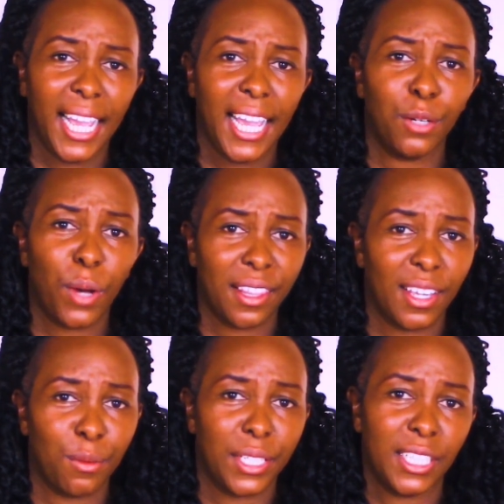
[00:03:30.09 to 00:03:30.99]
And one
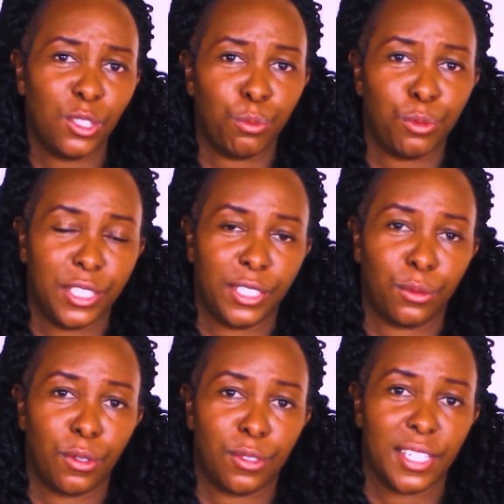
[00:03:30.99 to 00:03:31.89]
thing we need to put into
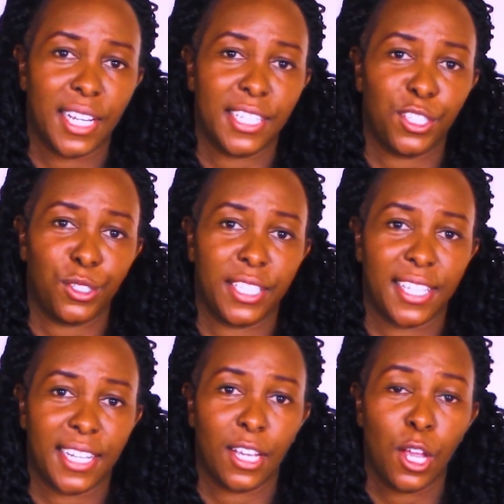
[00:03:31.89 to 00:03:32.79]
consideration is
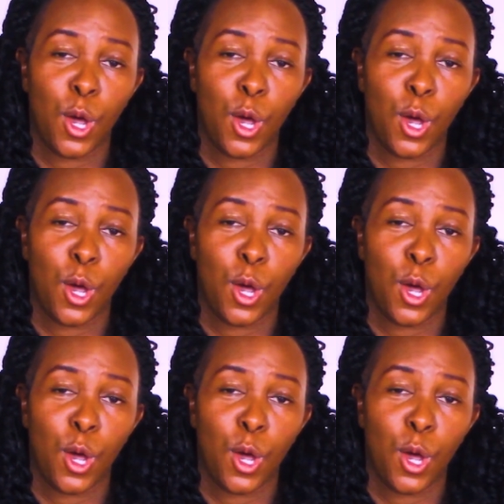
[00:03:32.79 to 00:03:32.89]
that